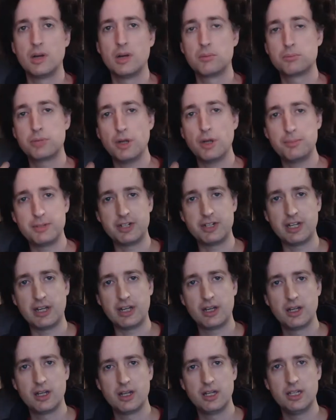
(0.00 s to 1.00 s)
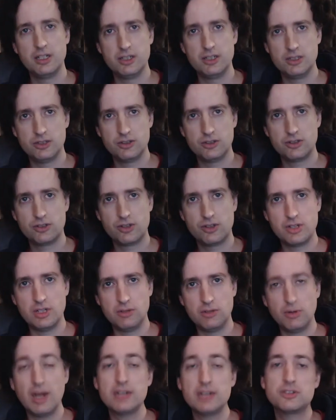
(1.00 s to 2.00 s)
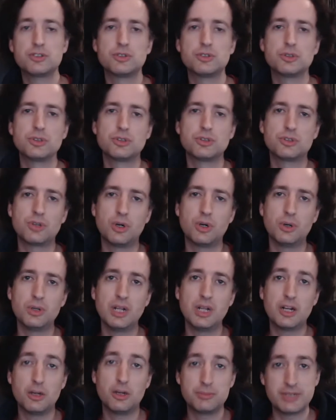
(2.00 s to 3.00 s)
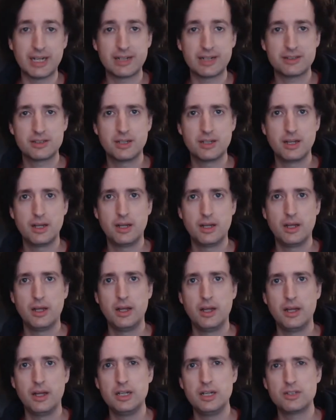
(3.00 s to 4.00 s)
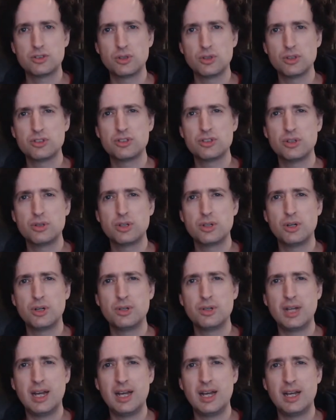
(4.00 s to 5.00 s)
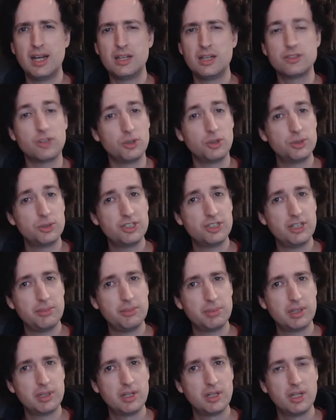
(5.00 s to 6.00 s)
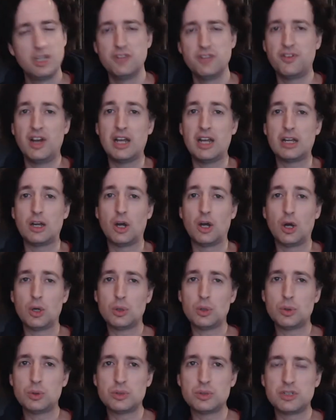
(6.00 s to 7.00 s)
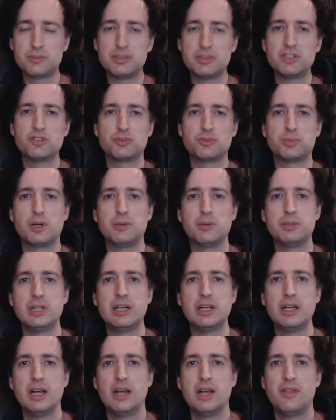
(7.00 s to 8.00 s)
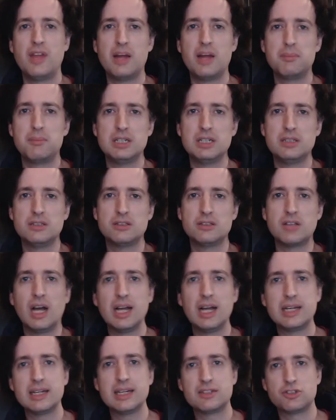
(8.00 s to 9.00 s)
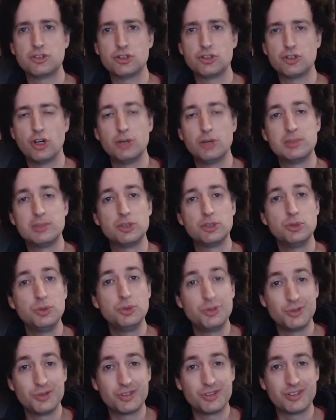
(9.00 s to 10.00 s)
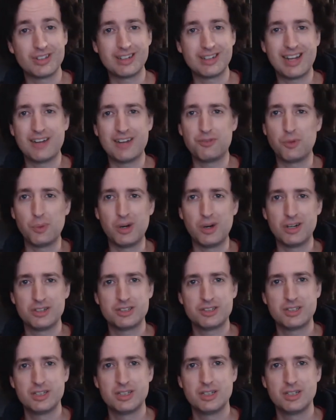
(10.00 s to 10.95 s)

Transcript: Property is the right to control an object. It's also known as ownership, if I own a piece of property, that means I get to determine who uses it and for what.